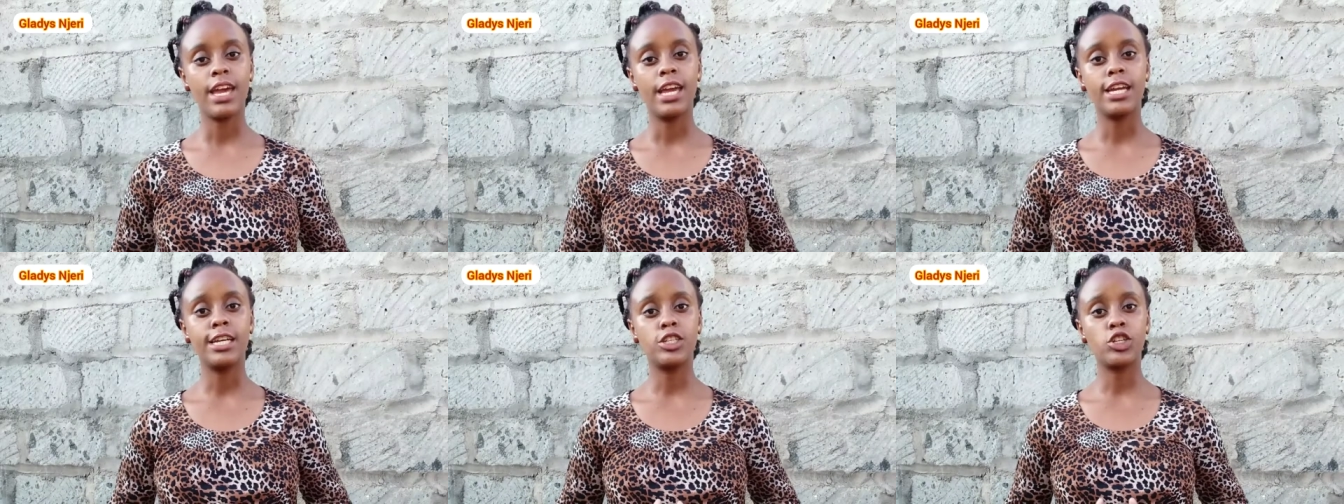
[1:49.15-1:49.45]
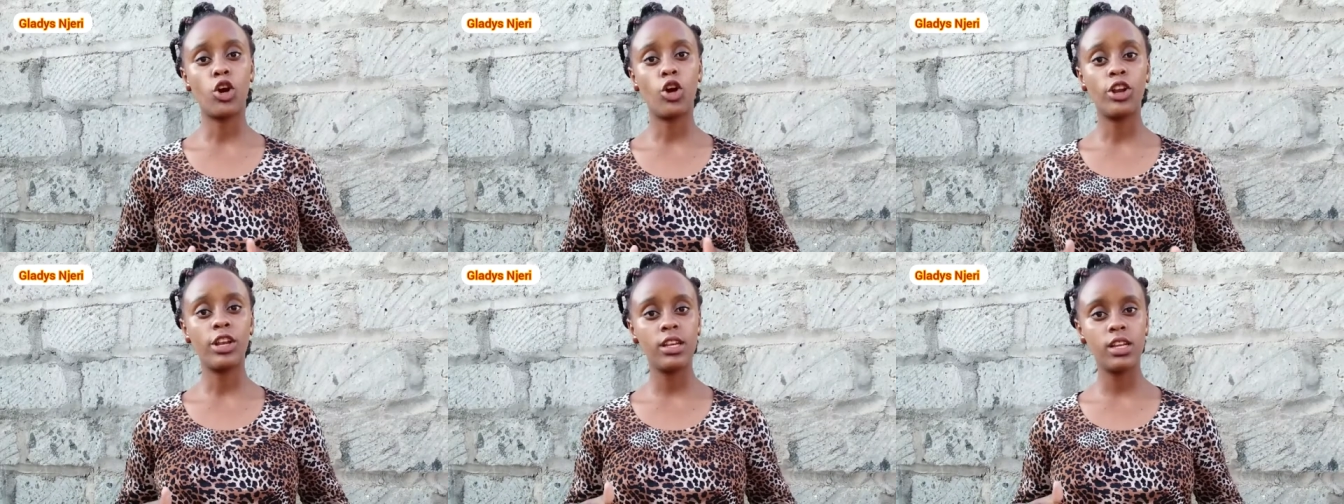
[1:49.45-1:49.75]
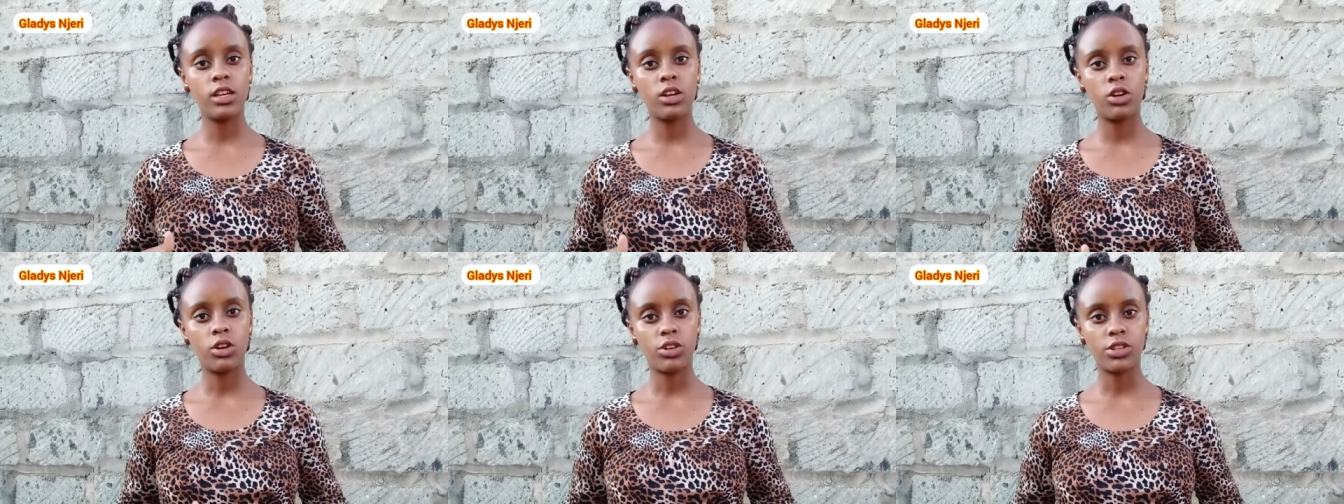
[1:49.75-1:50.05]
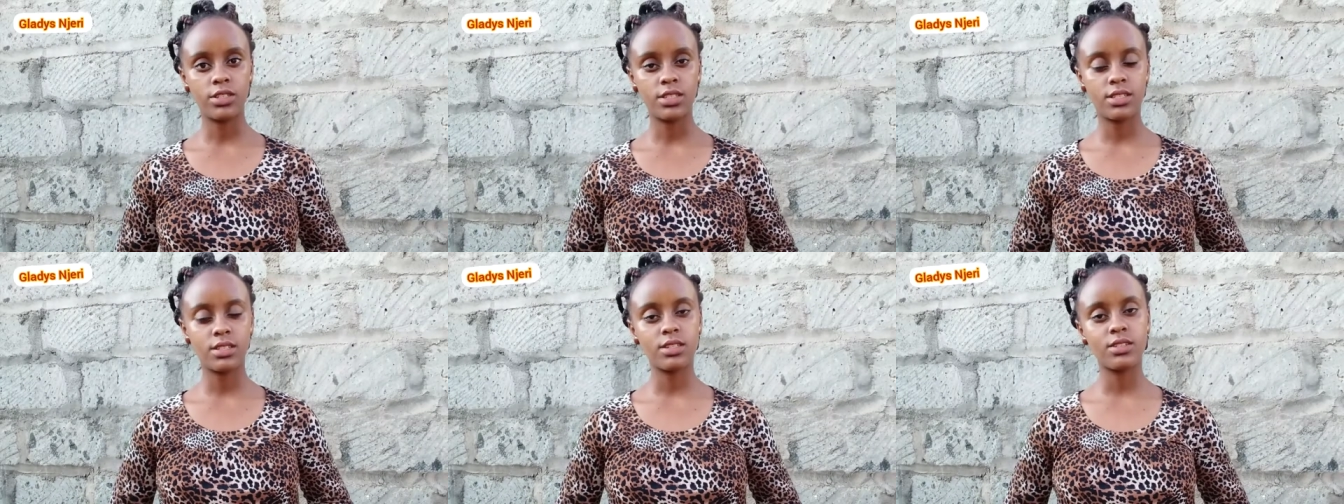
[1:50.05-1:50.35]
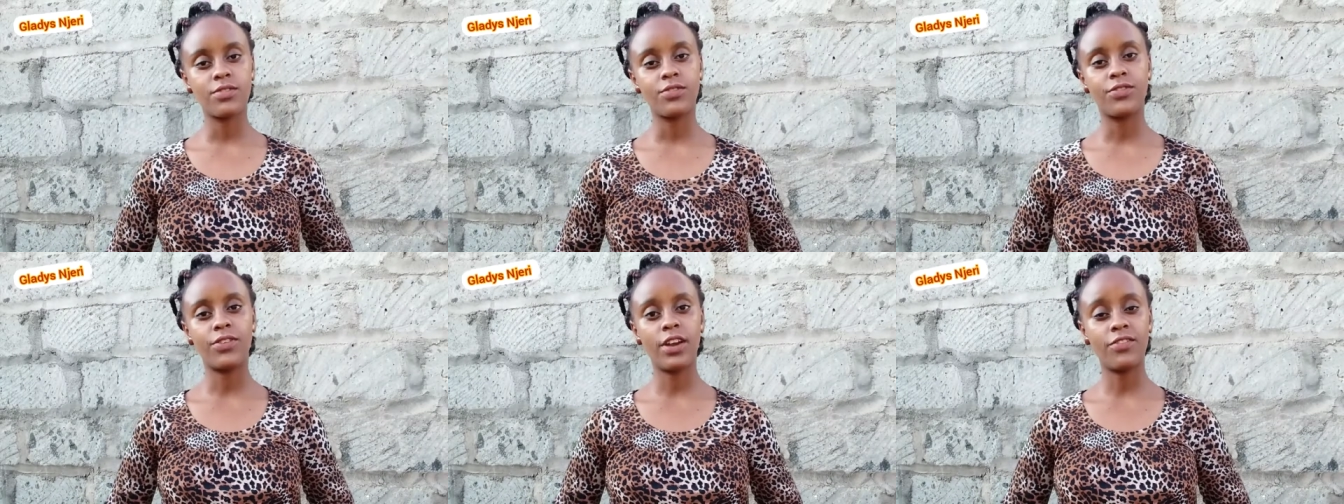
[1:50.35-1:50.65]
It only costs
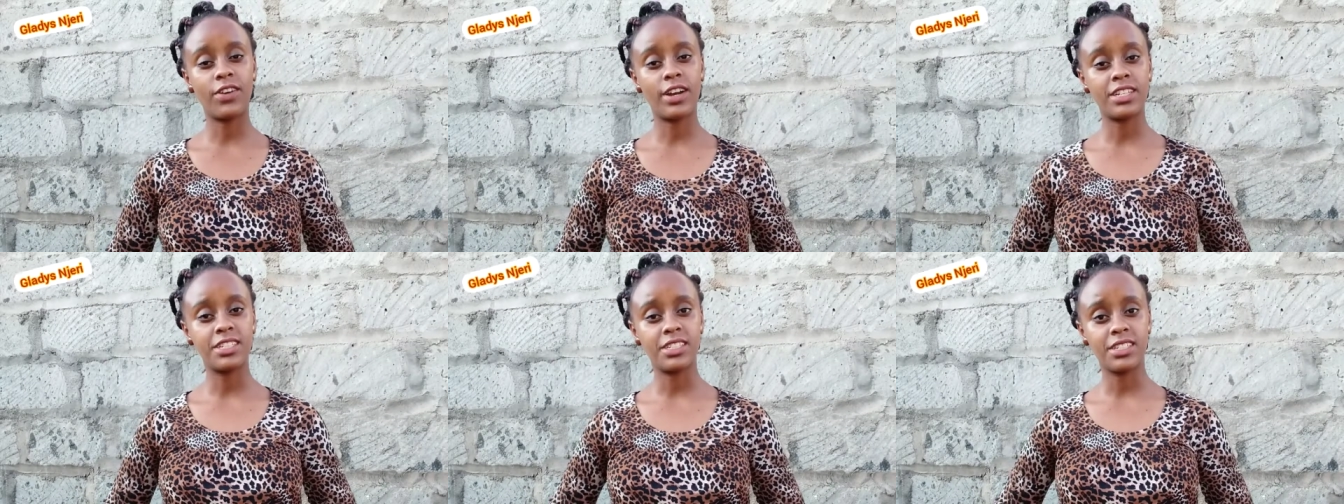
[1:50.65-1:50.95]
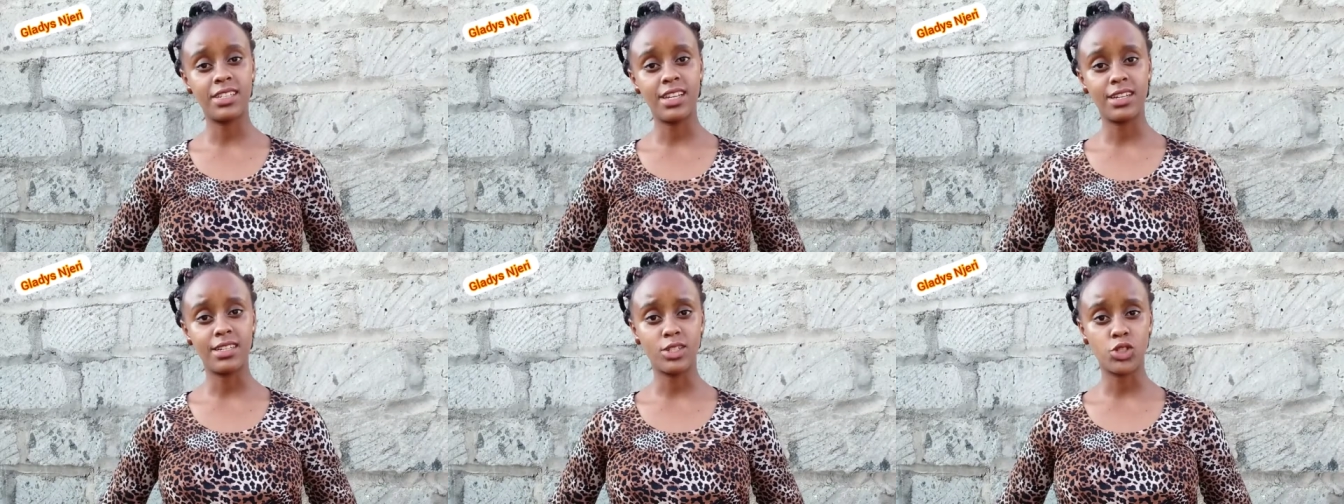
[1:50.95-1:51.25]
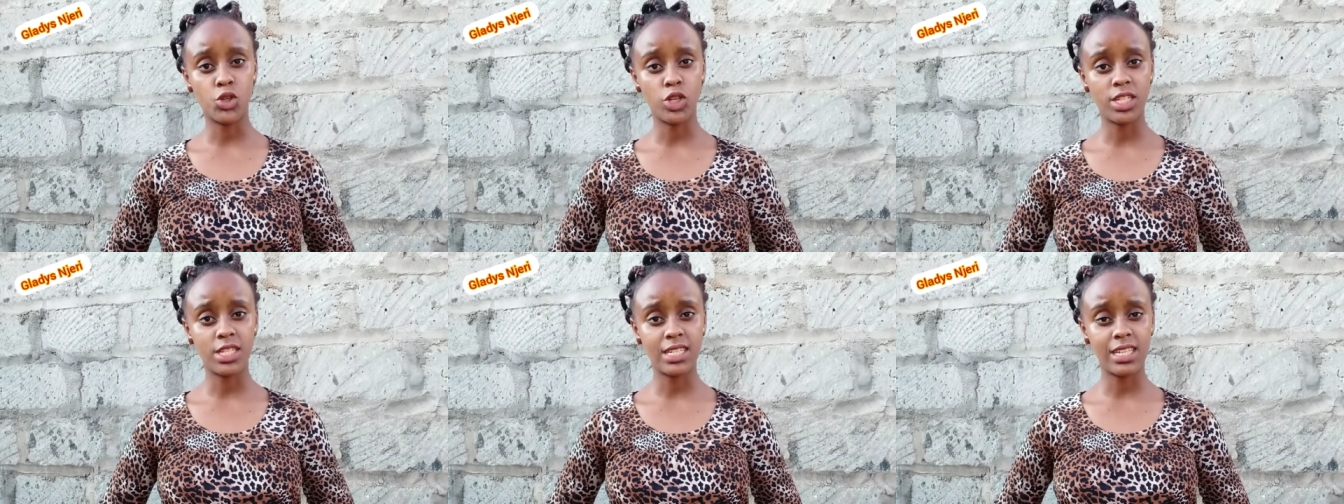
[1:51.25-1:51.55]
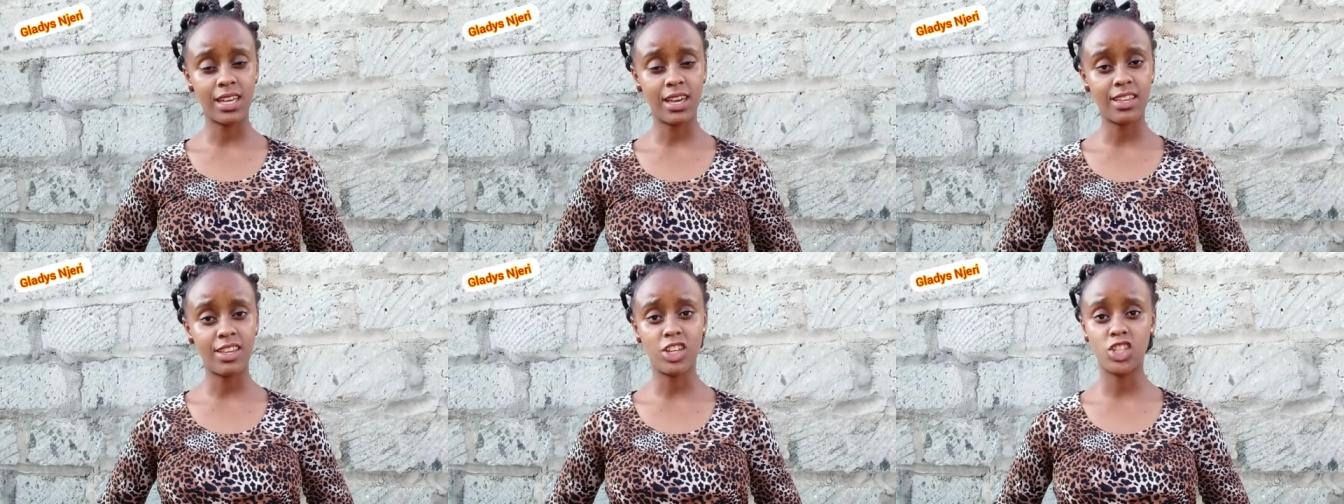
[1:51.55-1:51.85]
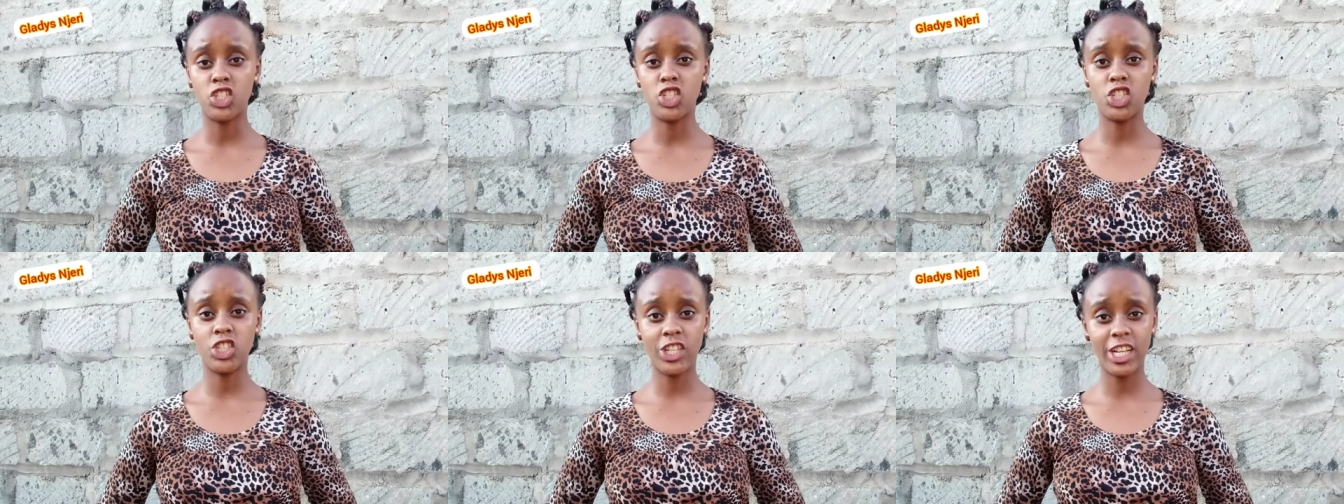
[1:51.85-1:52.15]
520 Kenya
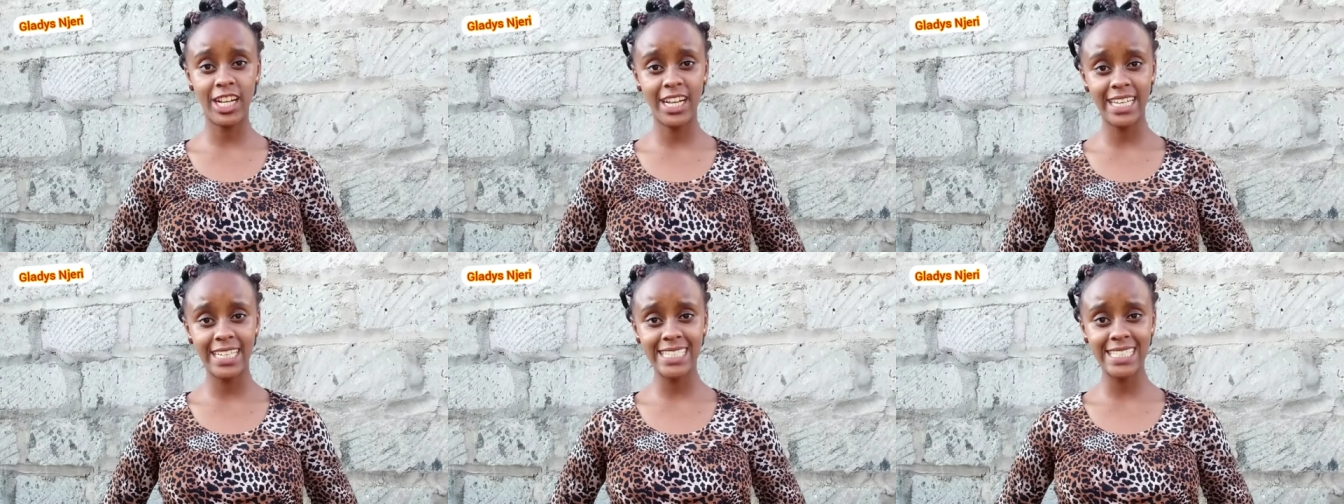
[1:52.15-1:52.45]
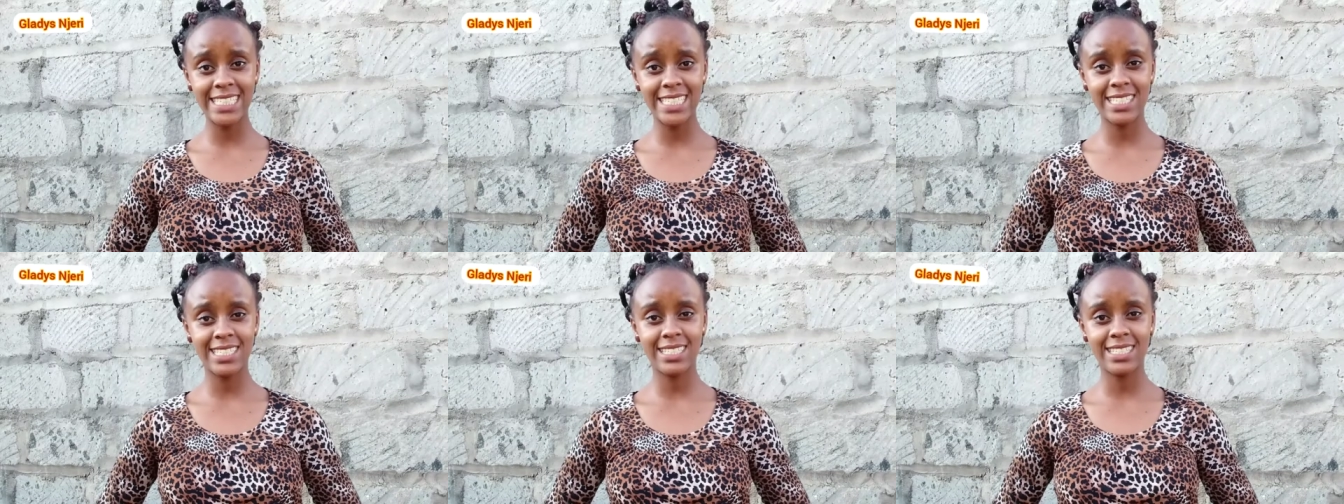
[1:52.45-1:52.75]
shillings.